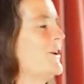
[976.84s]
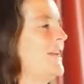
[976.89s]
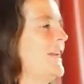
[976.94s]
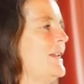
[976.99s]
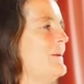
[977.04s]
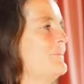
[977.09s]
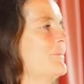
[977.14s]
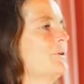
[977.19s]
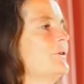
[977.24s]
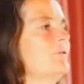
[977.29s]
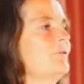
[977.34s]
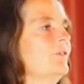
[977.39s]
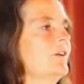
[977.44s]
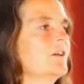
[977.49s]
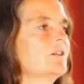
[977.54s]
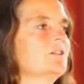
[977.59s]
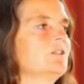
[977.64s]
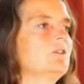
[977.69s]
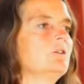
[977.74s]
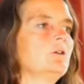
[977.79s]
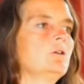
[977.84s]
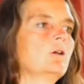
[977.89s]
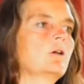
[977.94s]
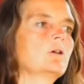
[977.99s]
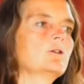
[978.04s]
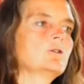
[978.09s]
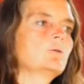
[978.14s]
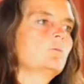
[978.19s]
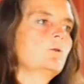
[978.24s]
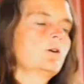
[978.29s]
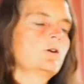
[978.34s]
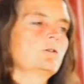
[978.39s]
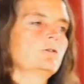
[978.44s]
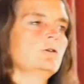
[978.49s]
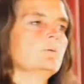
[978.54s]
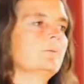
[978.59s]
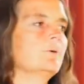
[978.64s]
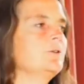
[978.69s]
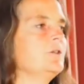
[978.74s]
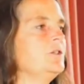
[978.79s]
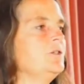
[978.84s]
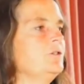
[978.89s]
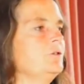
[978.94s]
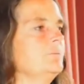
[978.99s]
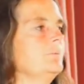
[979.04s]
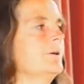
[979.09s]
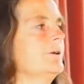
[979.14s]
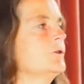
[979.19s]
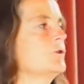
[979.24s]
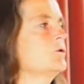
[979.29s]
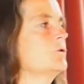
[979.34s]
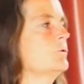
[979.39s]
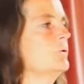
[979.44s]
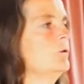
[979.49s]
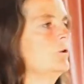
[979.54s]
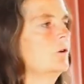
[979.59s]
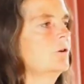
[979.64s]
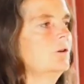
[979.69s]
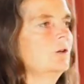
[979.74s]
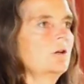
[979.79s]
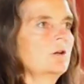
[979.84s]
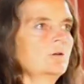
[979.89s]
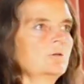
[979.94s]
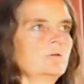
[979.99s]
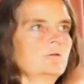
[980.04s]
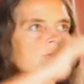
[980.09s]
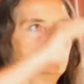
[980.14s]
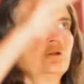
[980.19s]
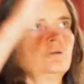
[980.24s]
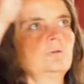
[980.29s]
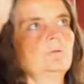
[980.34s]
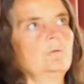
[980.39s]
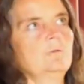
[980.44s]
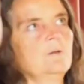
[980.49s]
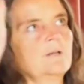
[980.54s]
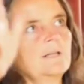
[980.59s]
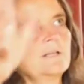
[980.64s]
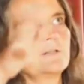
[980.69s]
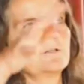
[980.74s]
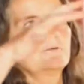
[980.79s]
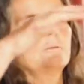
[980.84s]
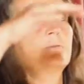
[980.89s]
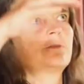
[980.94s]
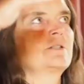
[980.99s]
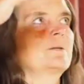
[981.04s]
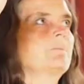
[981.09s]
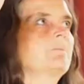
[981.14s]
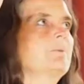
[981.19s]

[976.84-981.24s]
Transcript: to get it perfect. You know, you're going to work on your body too much, or you're going to go into, some